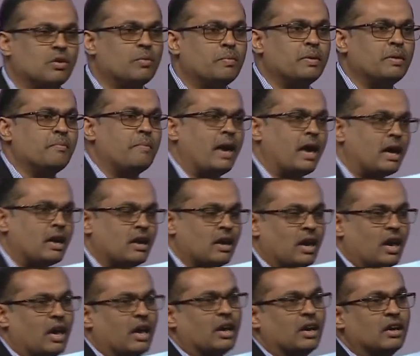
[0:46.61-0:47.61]
Open
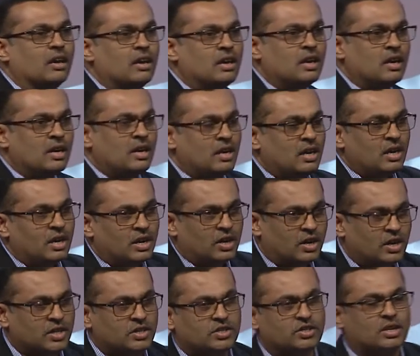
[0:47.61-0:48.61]
banking,
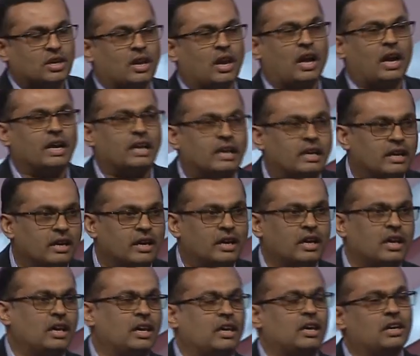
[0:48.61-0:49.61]
digital
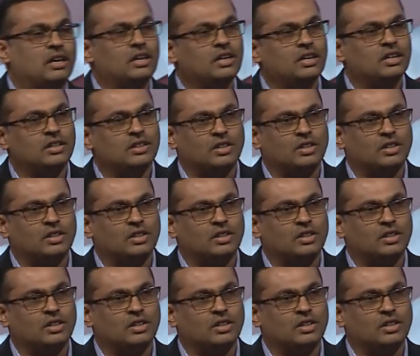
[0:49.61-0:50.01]
identity,